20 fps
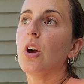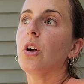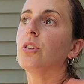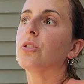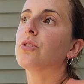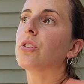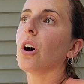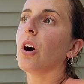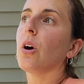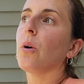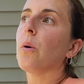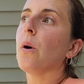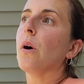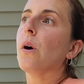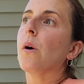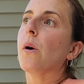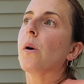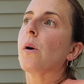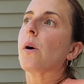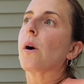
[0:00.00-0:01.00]
So
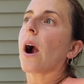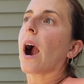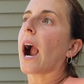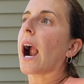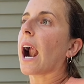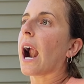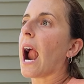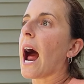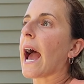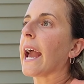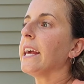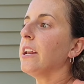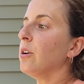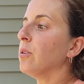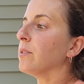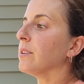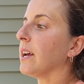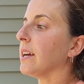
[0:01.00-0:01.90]
I don't